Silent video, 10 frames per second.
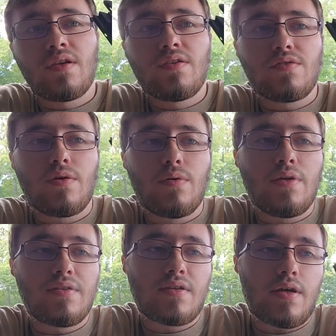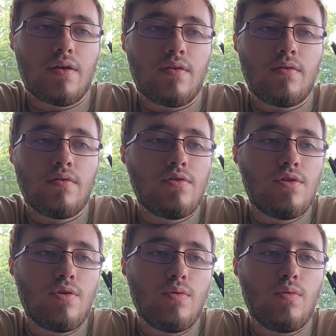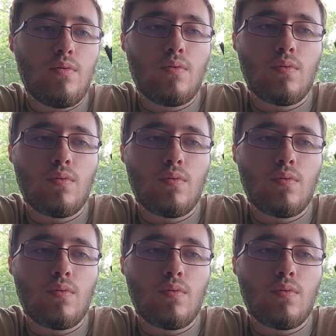So it's got 2